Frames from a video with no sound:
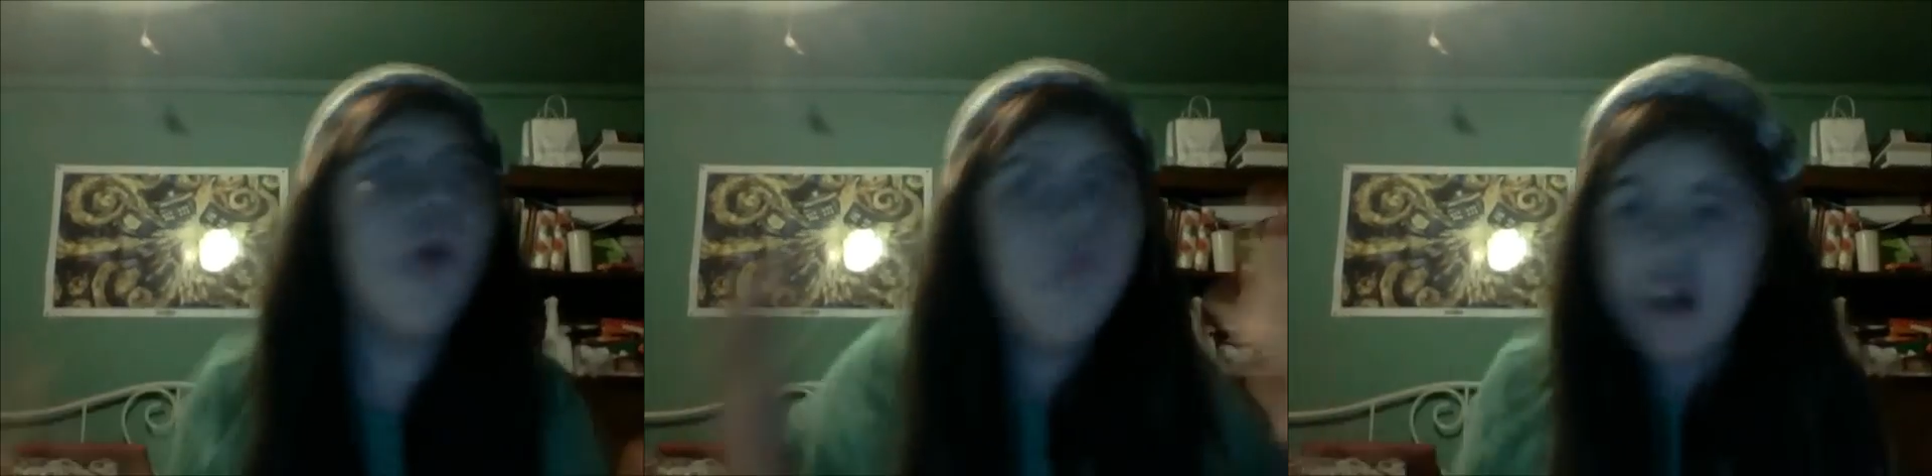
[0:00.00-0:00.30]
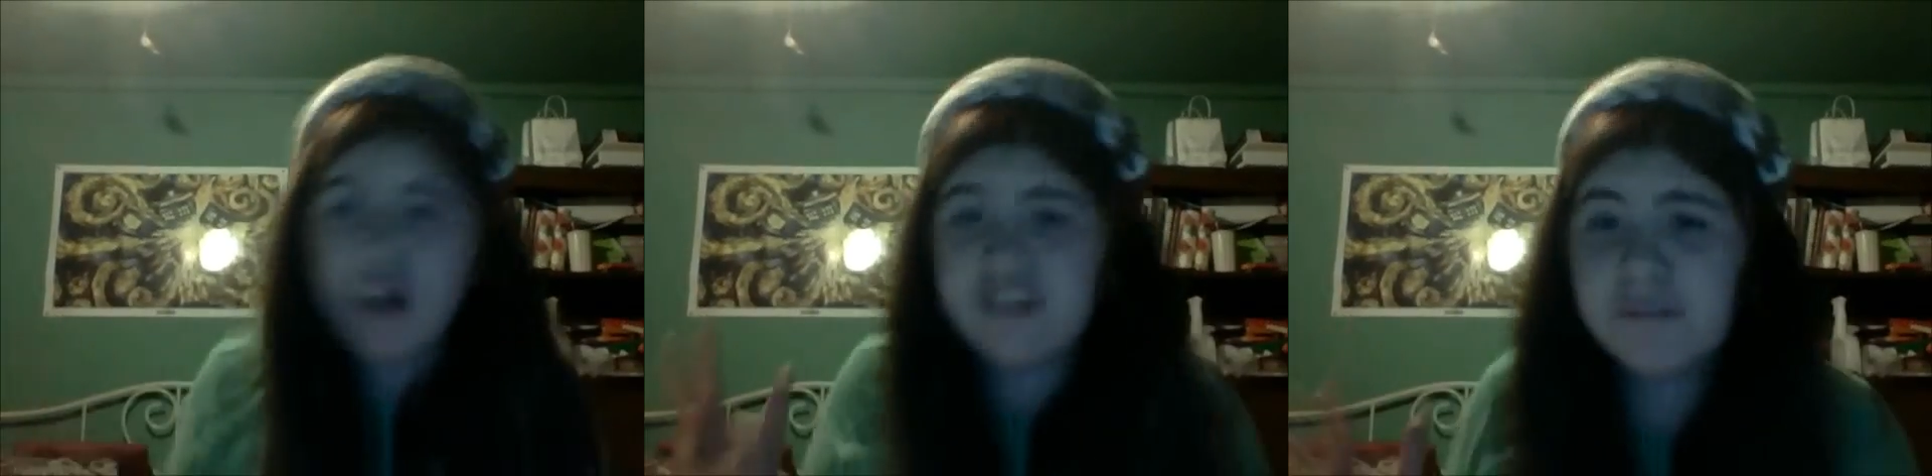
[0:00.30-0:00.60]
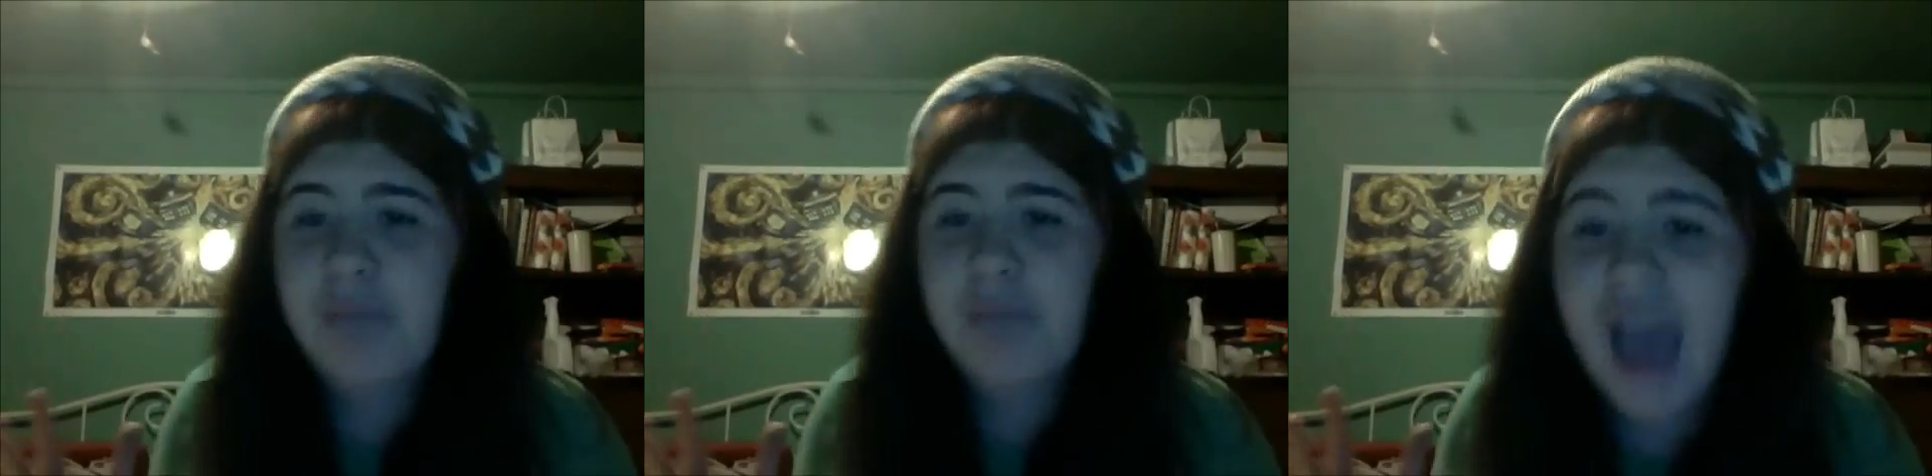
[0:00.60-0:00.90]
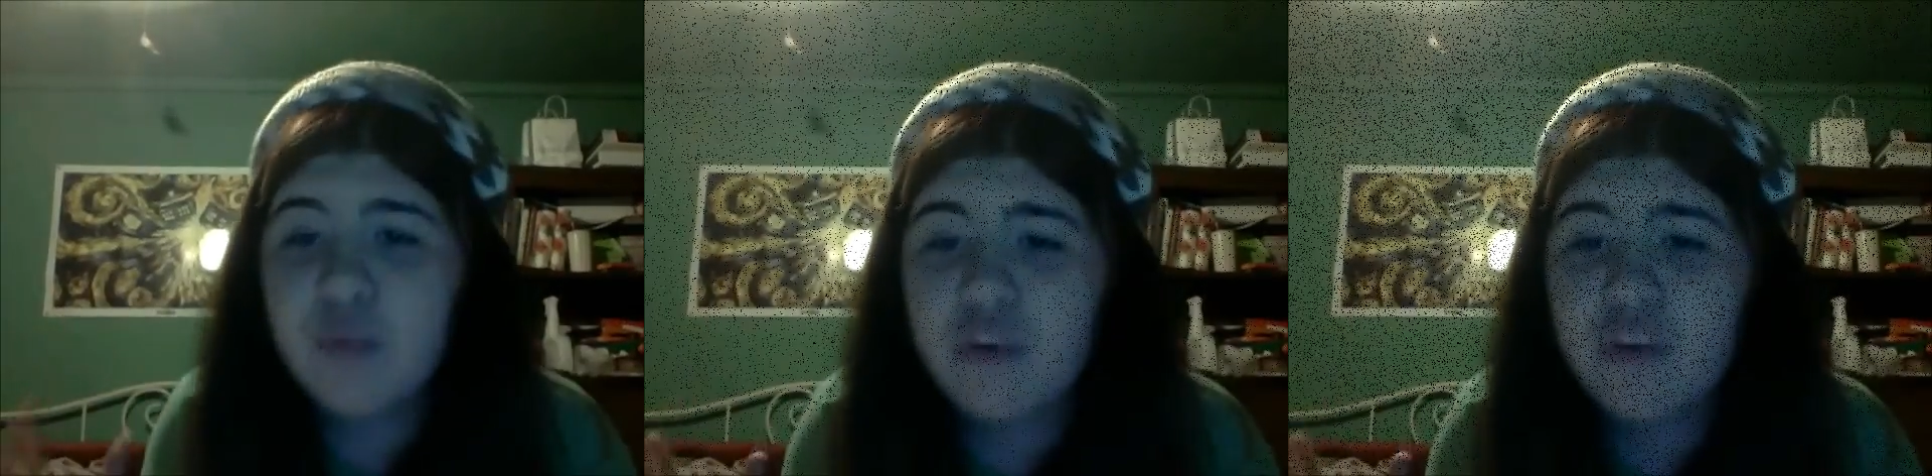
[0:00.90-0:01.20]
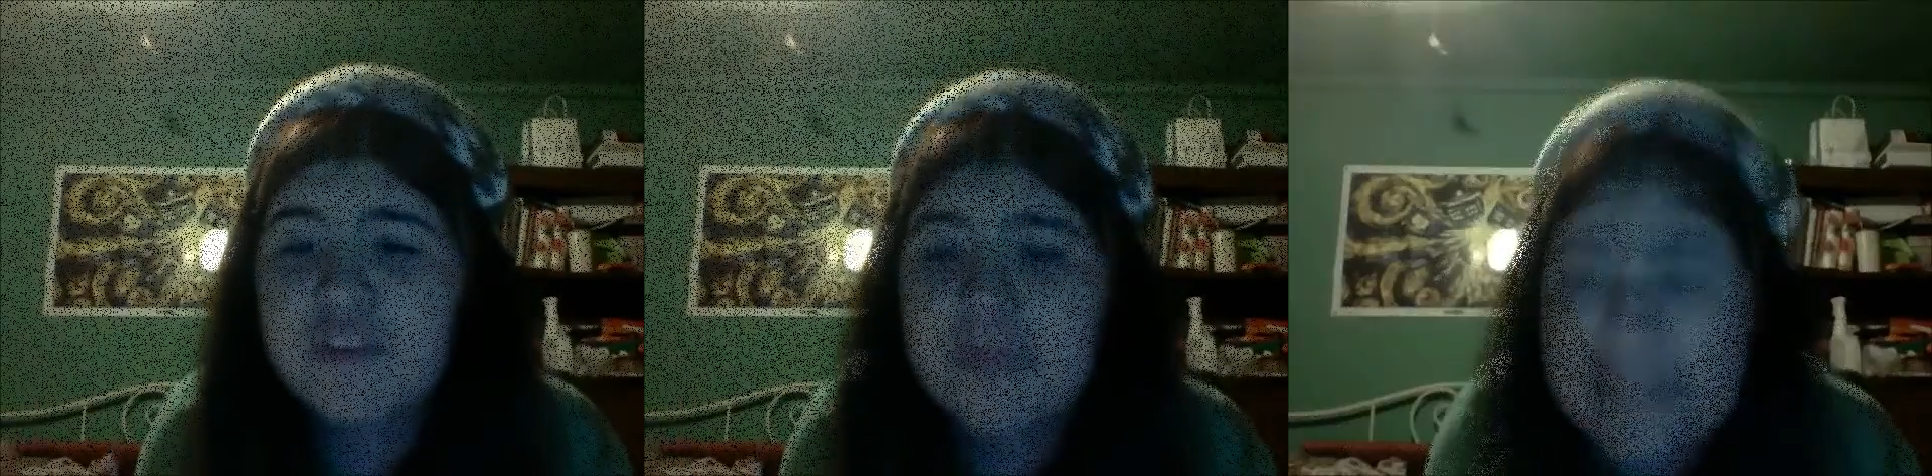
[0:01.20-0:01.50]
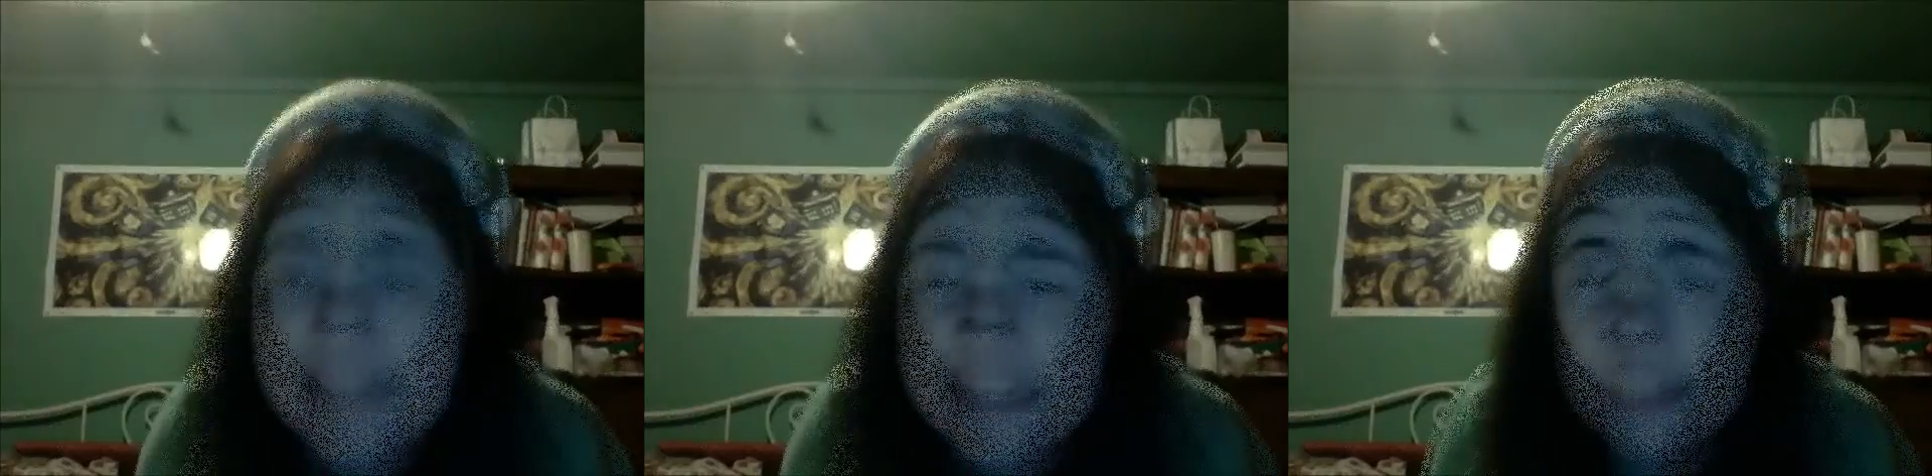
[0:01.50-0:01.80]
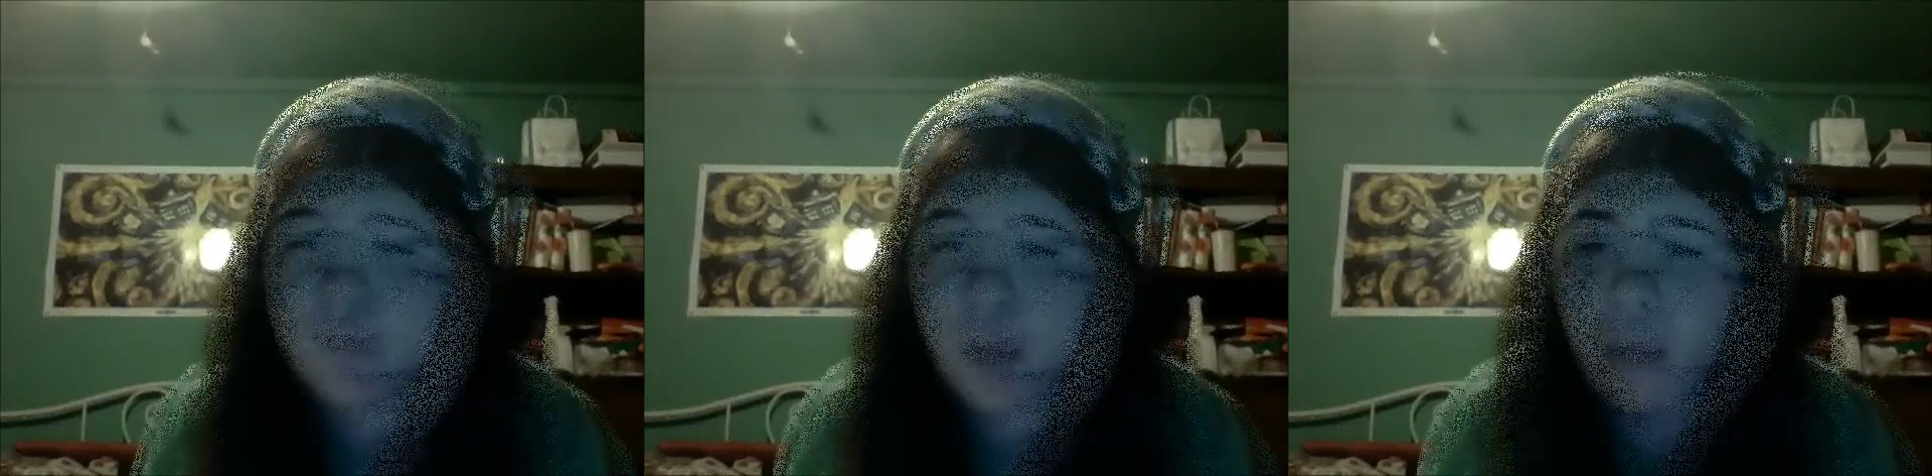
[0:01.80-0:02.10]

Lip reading: What does Bad Wolf mean?